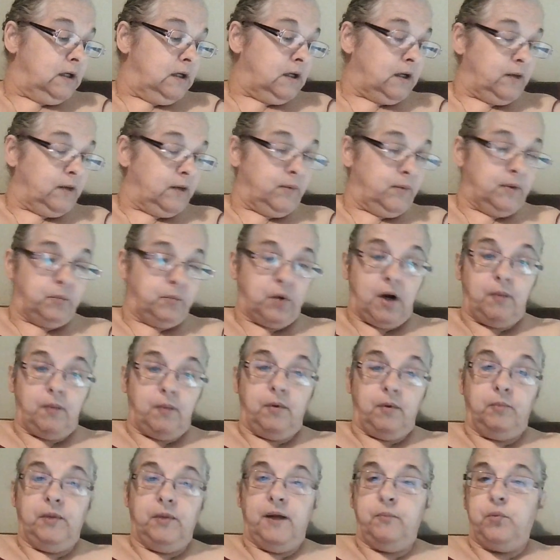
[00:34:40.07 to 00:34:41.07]
I would
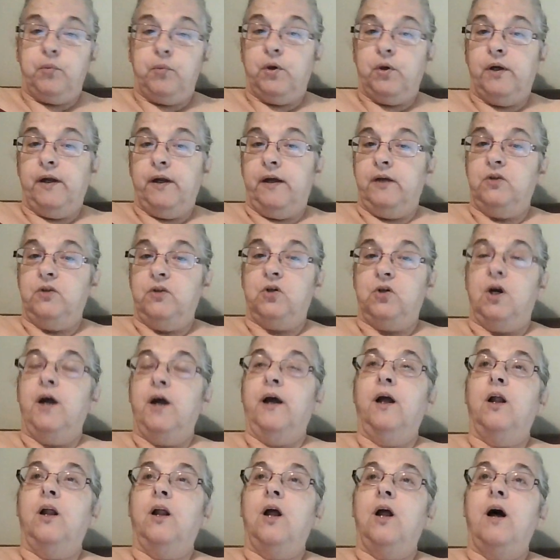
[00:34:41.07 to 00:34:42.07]
probably put a
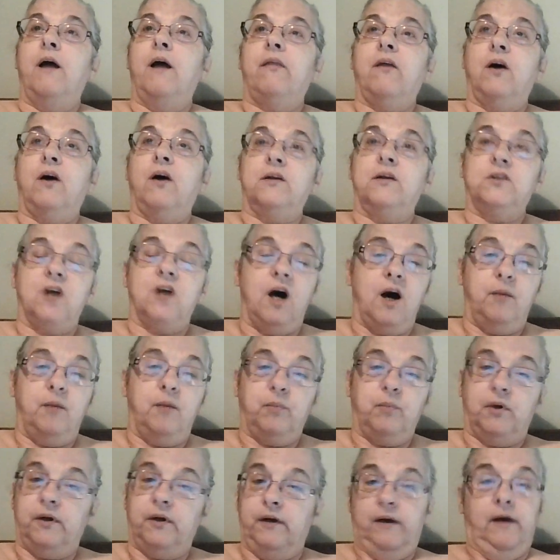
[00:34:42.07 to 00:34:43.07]
drying cloth on
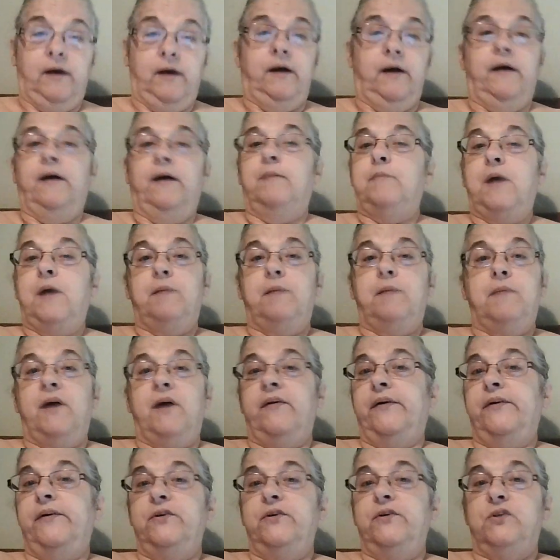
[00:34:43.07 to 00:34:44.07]
top or my
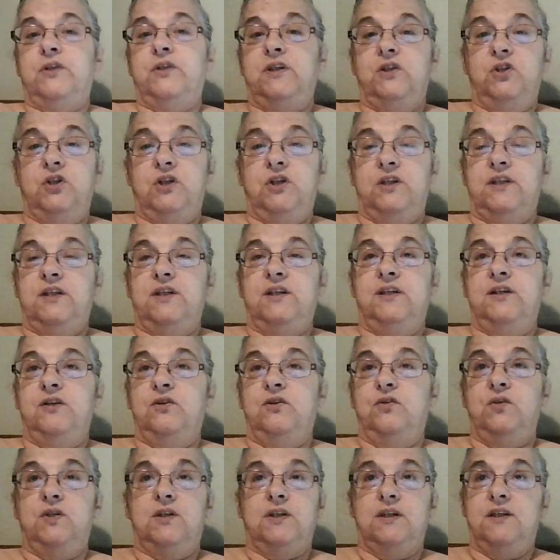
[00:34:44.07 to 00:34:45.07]
mother used to just
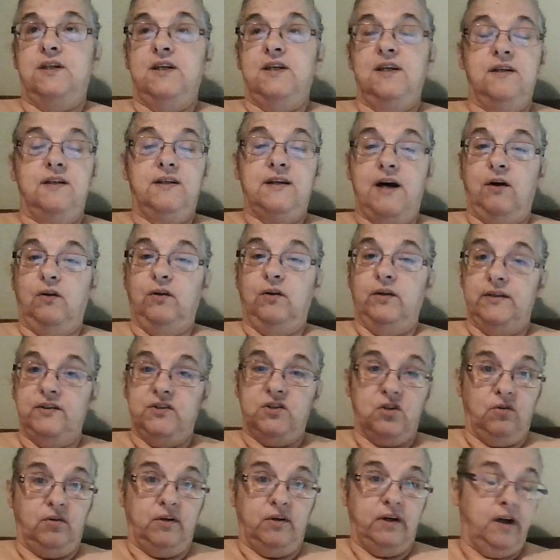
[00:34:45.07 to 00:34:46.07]
use a tea towel and
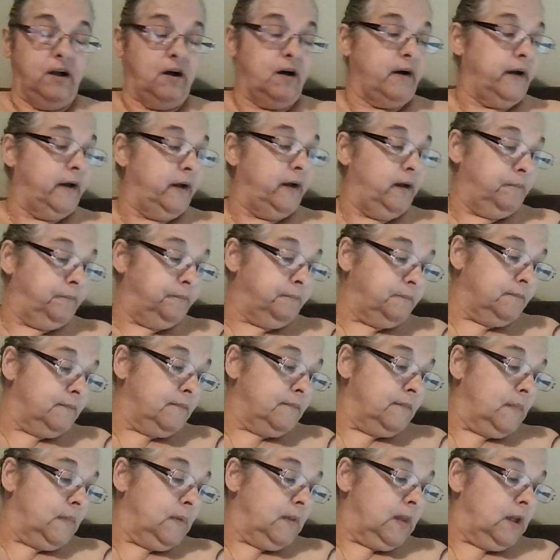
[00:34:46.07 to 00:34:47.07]
so did I.
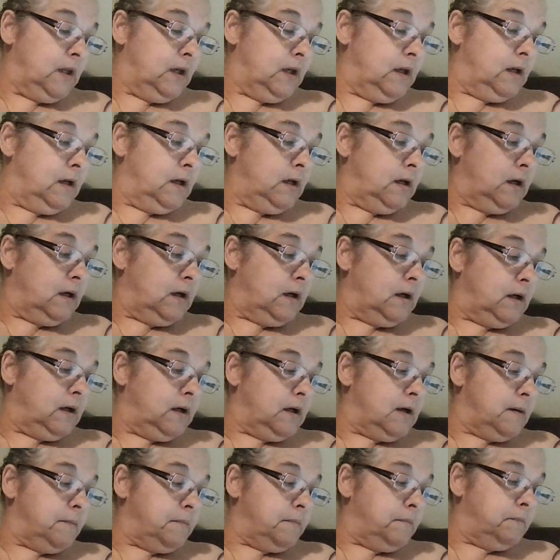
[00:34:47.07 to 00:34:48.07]

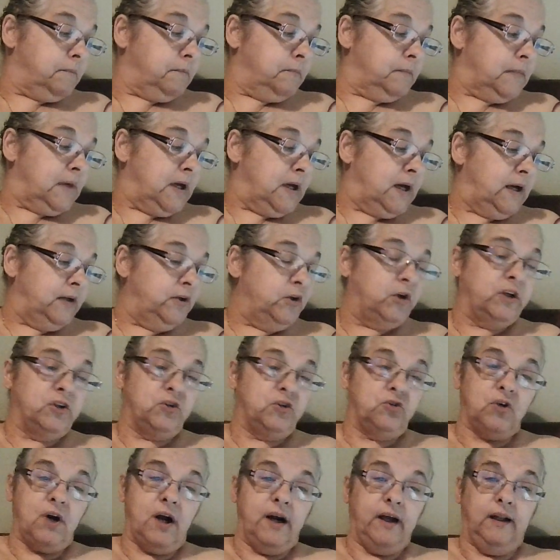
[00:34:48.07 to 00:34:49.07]
Um, and you can
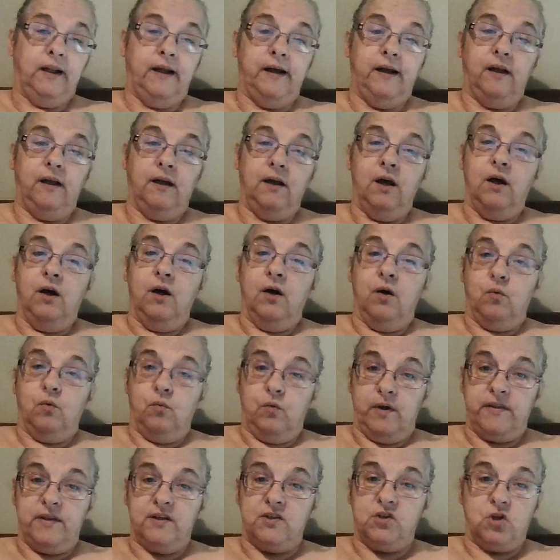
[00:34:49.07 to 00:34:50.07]
dry clean
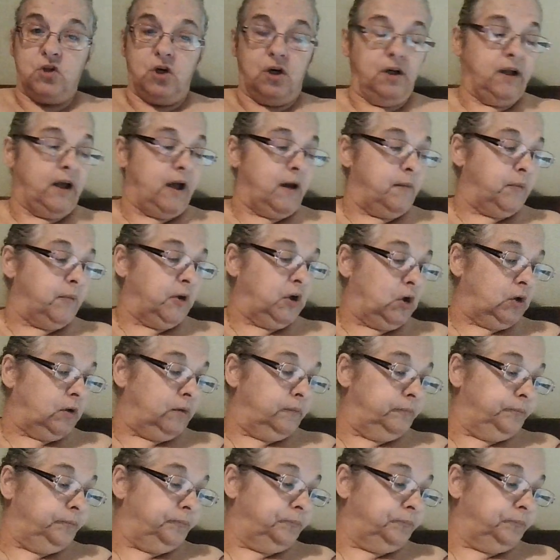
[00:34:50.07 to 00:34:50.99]
with a certain chemical.